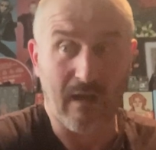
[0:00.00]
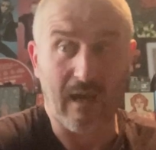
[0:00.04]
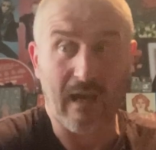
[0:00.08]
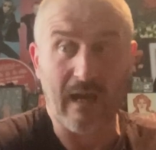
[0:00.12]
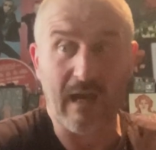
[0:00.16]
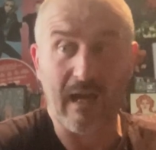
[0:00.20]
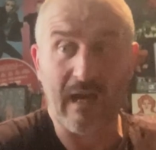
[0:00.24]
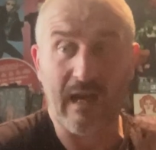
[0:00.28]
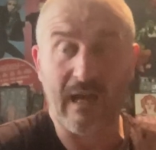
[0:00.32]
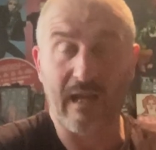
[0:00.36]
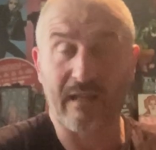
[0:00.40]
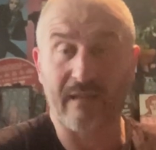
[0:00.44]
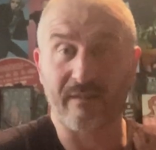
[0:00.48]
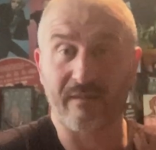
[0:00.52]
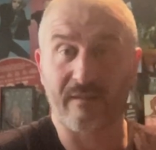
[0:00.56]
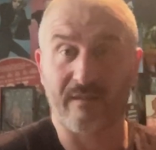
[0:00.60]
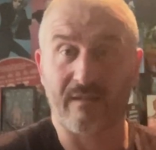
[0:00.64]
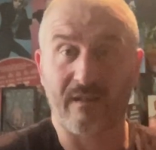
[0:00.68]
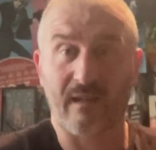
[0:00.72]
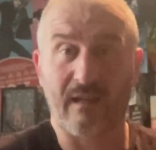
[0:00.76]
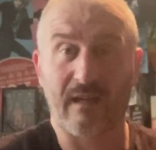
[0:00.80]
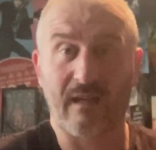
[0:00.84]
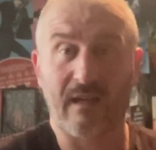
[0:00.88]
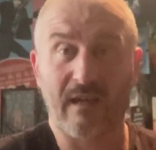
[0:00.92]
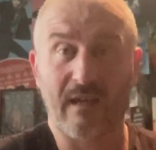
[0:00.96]
and
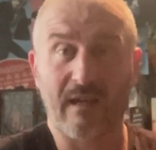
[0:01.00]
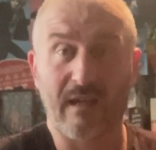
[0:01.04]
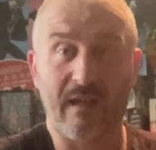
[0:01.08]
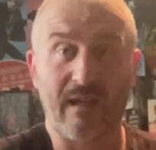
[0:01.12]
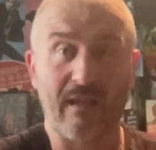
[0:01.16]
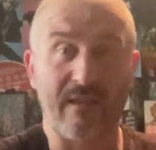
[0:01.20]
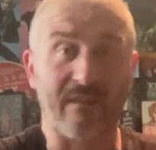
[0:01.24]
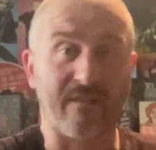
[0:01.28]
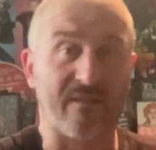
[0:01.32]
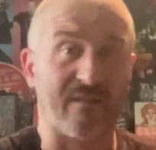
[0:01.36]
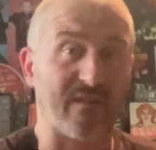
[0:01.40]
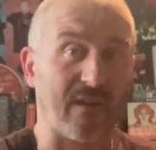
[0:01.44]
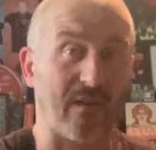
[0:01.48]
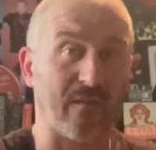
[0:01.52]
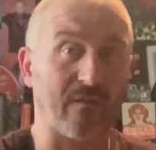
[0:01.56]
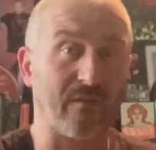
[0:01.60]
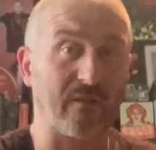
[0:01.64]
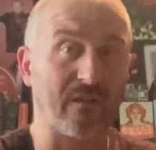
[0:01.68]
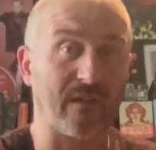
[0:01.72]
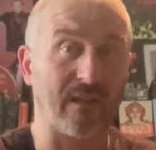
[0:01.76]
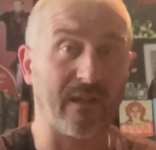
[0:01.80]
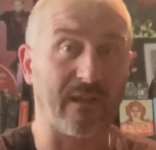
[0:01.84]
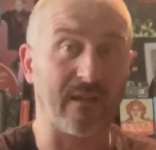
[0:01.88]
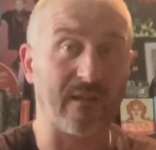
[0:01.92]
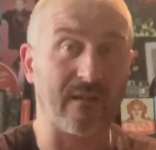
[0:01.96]
it's
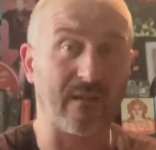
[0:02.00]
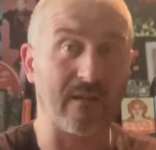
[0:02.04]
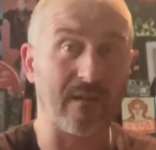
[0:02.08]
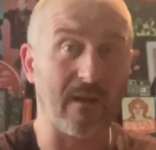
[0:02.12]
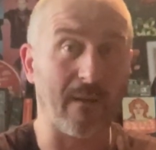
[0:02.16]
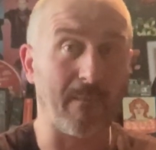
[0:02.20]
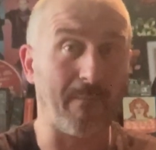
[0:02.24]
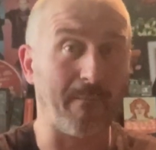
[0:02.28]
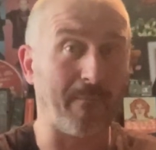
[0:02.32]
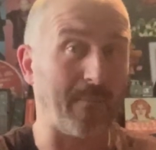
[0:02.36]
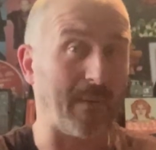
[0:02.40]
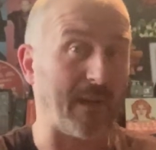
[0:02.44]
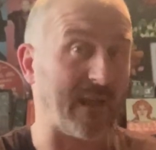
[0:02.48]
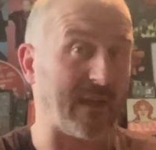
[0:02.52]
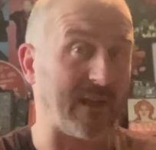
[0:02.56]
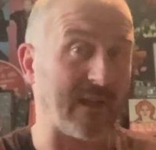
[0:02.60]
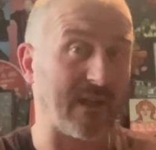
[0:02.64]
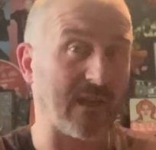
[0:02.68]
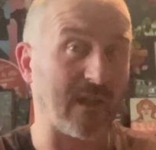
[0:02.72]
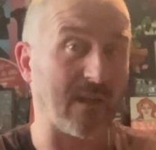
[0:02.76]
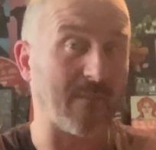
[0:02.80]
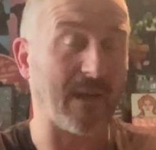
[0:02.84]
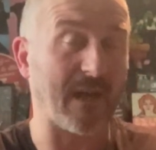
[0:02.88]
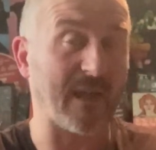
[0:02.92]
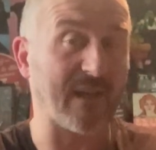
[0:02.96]
certainly a pain
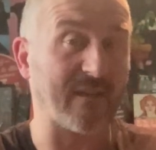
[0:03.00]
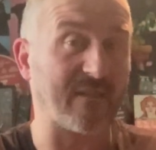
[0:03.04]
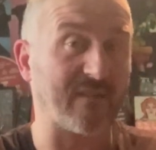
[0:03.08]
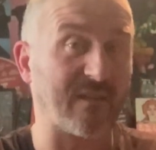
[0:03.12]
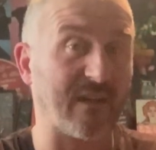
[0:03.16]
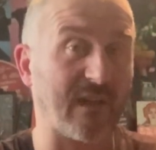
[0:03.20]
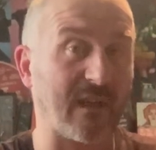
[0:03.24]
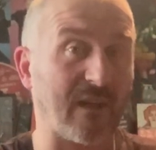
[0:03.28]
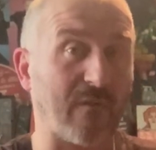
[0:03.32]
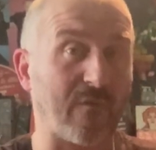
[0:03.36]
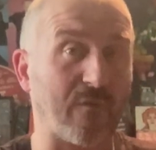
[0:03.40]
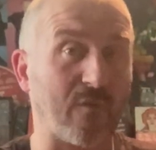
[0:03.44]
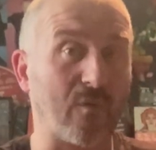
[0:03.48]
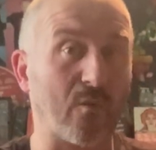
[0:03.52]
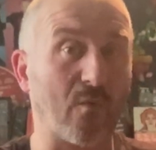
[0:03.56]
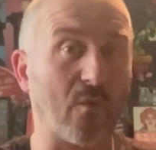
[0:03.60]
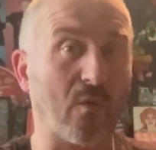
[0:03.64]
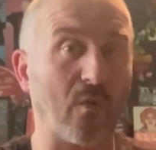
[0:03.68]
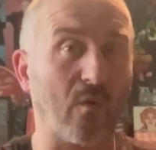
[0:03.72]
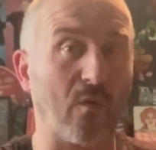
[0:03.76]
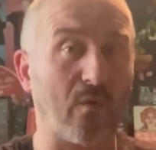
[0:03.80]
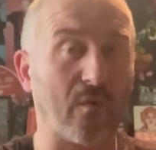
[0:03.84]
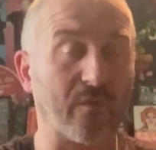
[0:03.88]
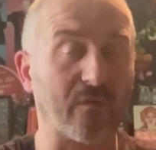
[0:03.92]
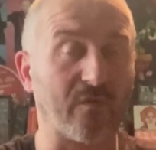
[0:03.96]
in the backside if you go
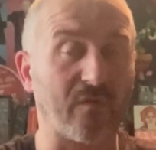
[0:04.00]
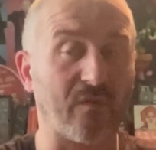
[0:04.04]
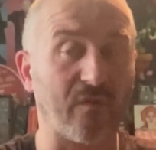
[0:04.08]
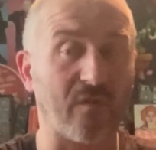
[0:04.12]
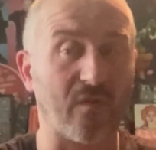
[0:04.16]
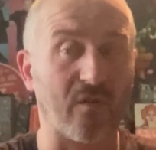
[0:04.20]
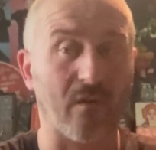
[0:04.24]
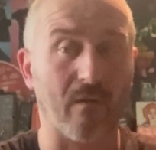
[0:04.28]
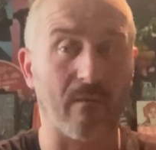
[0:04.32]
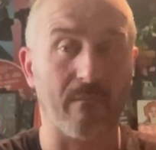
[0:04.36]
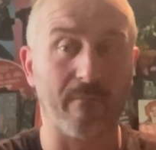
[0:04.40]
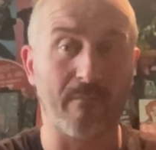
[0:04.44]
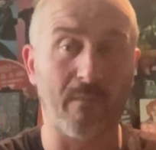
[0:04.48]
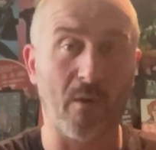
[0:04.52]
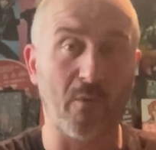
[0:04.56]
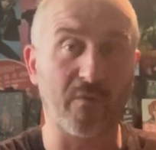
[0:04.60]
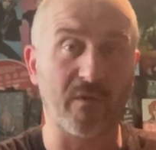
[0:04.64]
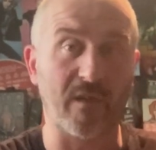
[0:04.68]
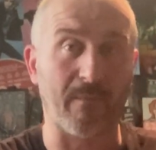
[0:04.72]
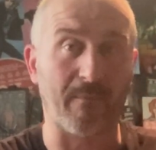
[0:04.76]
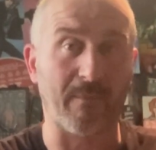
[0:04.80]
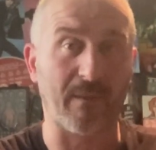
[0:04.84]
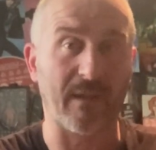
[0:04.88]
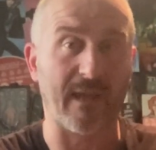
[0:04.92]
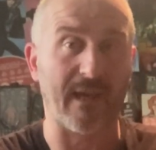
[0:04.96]
along to your
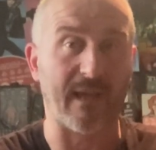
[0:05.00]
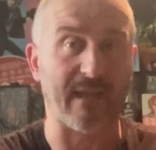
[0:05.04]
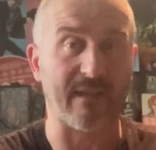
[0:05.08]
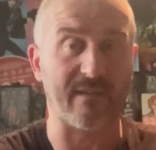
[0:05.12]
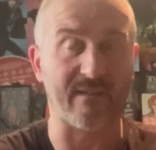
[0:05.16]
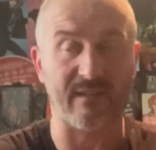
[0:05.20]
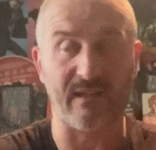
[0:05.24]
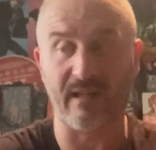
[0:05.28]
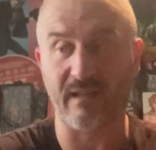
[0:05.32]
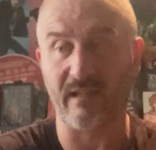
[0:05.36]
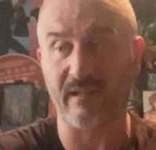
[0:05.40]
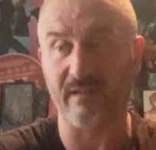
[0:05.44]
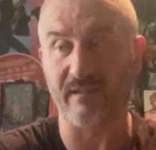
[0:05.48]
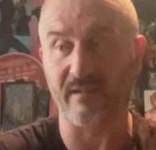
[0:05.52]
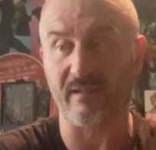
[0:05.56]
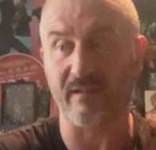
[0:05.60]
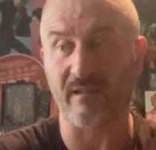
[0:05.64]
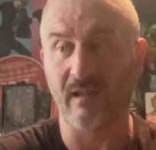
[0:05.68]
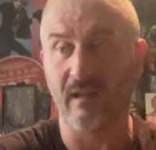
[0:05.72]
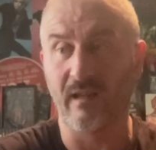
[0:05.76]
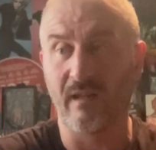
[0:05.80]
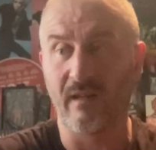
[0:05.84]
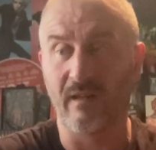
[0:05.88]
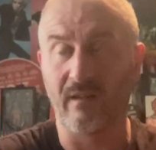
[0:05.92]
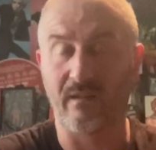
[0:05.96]
multiplex and
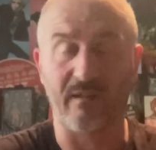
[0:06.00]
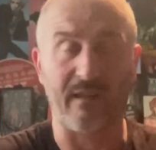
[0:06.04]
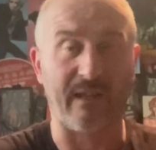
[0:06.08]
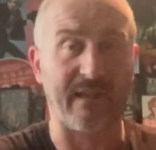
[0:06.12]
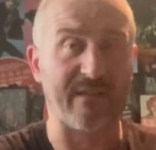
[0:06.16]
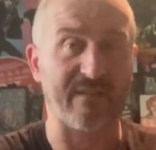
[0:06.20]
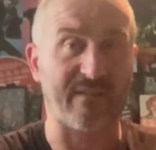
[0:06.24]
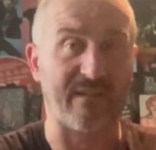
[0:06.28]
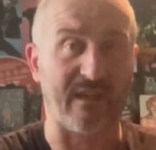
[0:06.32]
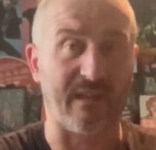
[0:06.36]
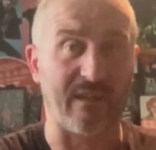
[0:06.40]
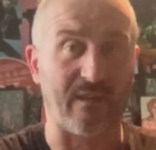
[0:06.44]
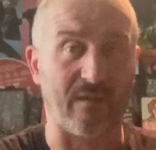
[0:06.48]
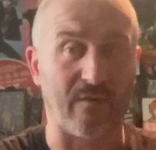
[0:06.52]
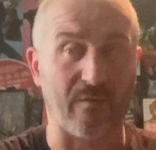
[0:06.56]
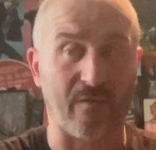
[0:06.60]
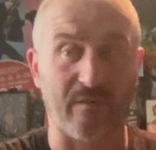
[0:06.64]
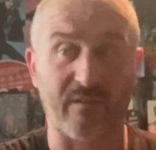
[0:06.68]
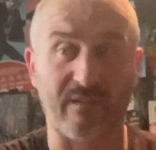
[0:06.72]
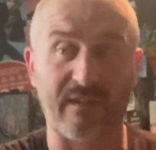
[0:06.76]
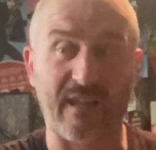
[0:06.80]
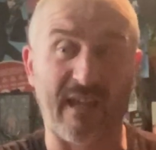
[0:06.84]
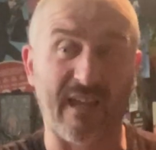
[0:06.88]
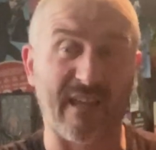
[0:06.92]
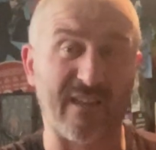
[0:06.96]
let's say there
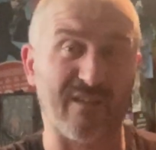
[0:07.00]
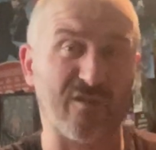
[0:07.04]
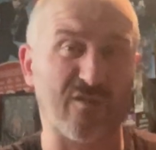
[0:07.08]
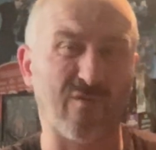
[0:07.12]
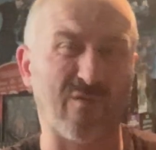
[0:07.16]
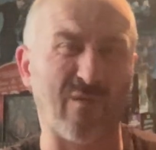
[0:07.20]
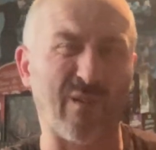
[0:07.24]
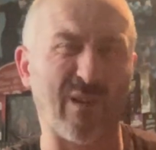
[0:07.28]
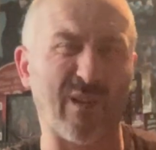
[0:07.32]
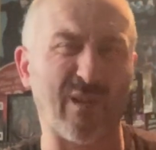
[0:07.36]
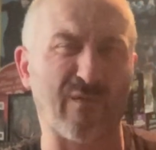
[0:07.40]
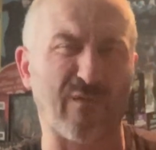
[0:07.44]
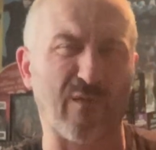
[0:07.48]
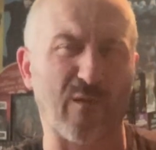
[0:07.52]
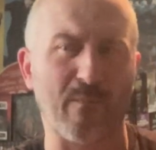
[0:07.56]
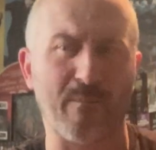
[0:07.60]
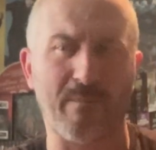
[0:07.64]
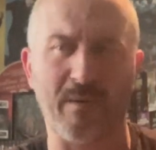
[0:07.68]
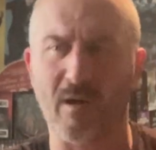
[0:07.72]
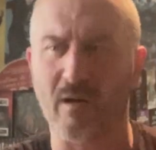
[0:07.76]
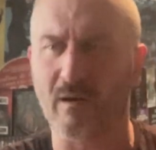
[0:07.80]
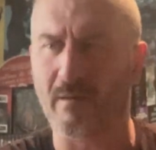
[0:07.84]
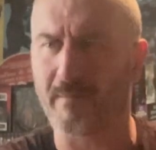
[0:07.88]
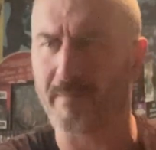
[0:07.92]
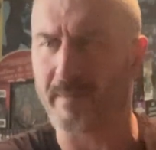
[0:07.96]
are 10 screens for
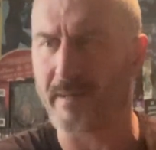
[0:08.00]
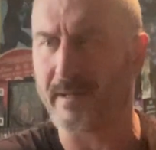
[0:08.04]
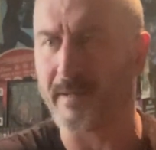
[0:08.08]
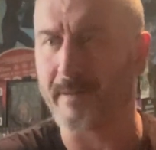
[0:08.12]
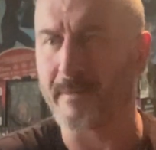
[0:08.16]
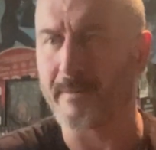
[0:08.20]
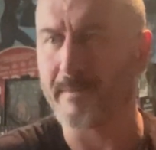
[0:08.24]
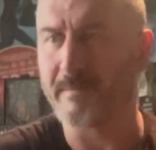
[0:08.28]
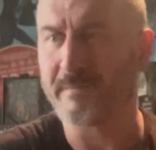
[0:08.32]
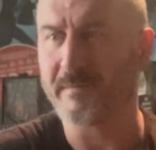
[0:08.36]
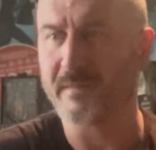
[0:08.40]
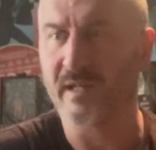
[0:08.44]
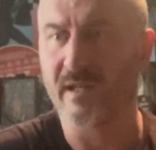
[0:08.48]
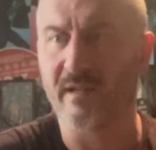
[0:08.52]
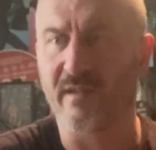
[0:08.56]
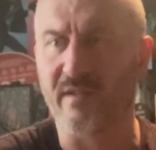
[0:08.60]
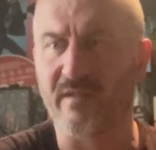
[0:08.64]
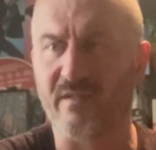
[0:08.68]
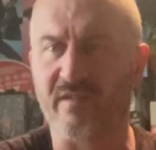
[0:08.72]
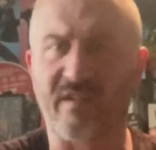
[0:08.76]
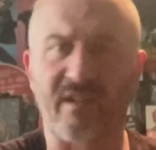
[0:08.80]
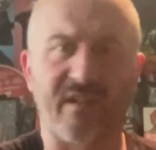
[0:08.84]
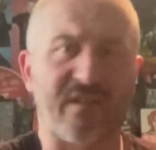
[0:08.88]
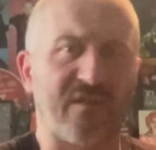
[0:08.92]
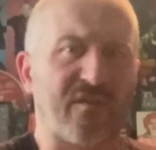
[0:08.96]
Barbie,
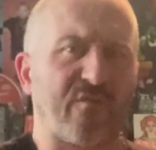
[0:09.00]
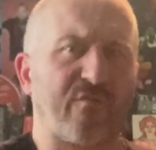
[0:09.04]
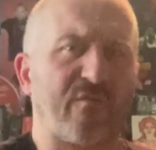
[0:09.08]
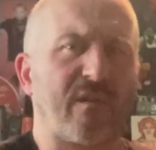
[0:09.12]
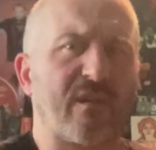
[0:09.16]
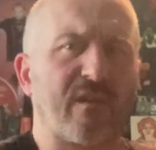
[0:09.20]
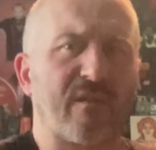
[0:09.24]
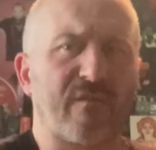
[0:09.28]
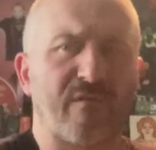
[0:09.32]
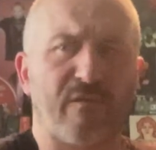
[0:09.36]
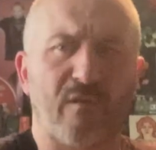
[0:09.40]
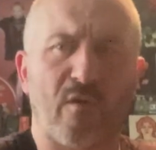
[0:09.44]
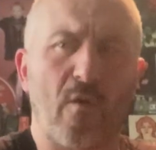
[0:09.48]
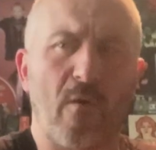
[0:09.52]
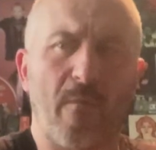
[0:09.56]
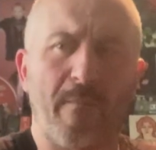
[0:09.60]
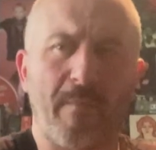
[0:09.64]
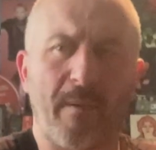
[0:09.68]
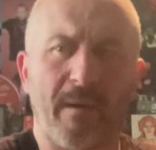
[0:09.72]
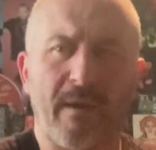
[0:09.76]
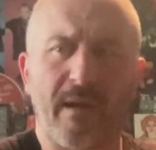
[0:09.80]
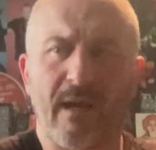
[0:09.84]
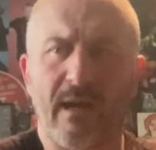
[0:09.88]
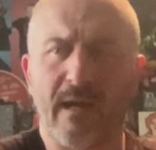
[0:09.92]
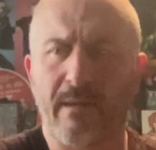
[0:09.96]
6 screens for
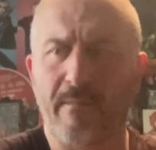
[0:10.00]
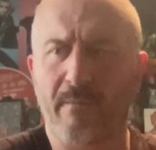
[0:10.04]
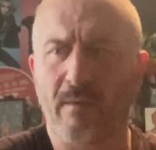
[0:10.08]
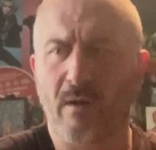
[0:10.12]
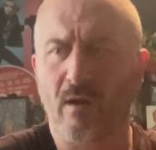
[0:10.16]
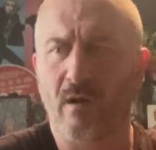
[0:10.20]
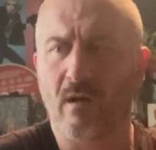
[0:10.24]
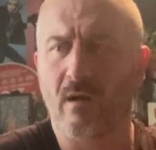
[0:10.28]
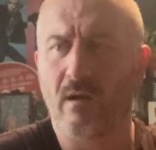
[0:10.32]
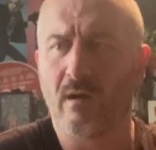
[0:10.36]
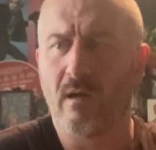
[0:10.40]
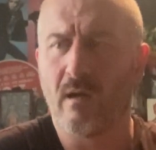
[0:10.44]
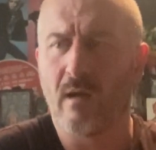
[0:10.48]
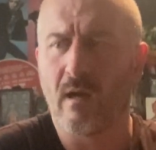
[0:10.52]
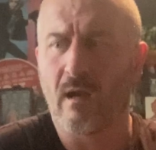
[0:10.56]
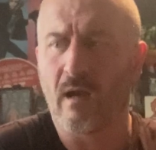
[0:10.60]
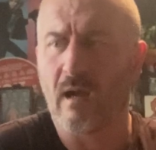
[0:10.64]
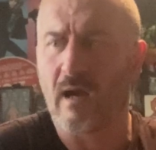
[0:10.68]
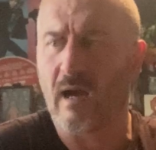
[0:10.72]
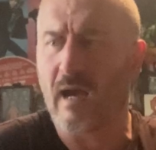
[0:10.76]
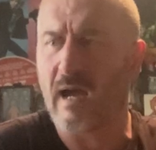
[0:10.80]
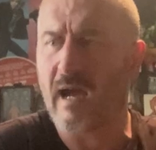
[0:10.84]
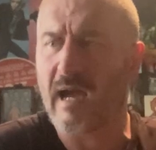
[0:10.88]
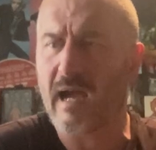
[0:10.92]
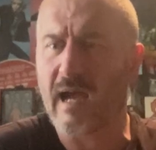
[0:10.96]
Oppenheimer,
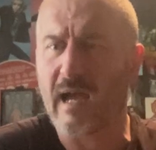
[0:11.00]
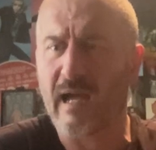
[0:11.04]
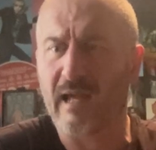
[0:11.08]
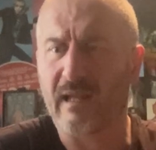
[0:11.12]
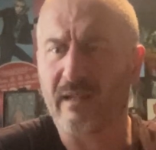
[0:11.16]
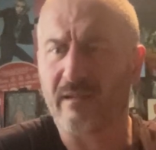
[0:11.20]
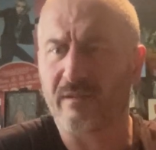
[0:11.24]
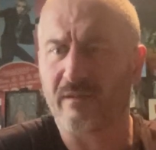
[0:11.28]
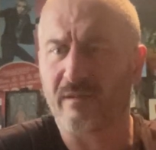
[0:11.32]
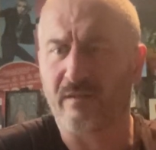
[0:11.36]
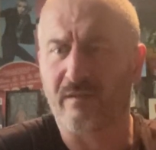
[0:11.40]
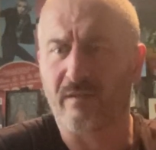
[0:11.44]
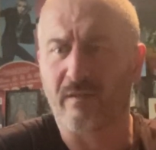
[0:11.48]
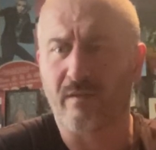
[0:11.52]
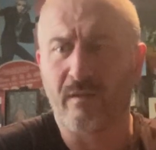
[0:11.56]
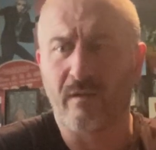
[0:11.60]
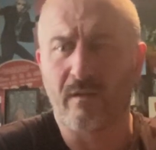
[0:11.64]
and